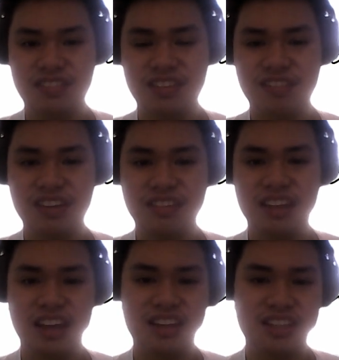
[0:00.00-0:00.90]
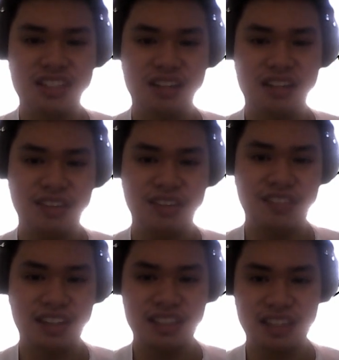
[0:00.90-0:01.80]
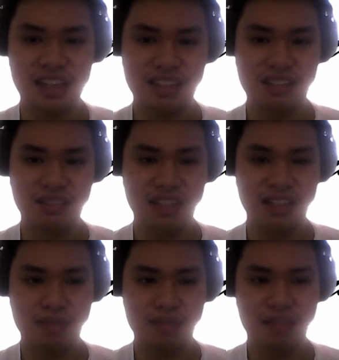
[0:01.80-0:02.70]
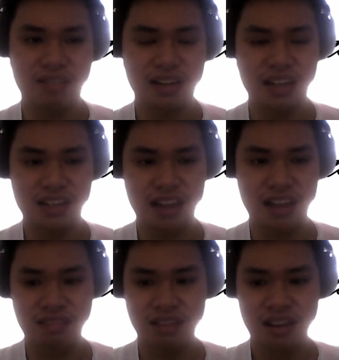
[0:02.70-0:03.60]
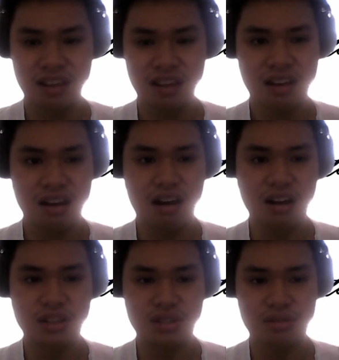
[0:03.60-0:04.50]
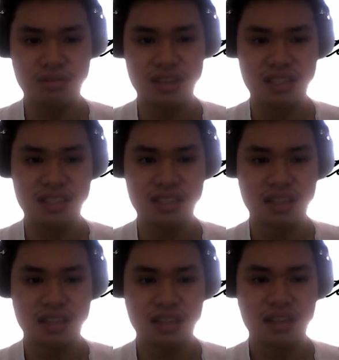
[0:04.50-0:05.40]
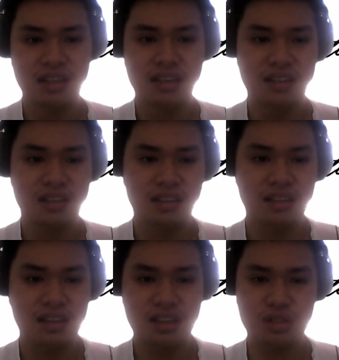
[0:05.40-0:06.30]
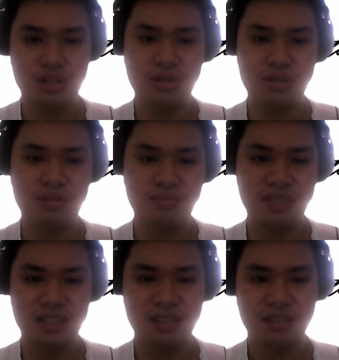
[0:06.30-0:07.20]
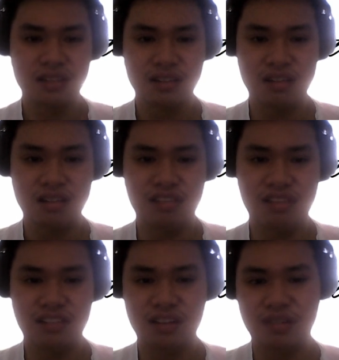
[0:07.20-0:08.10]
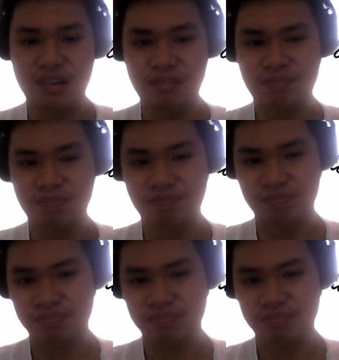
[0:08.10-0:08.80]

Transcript: to view the HSRP events as R1 is powered and down. R2 is the assumes of the role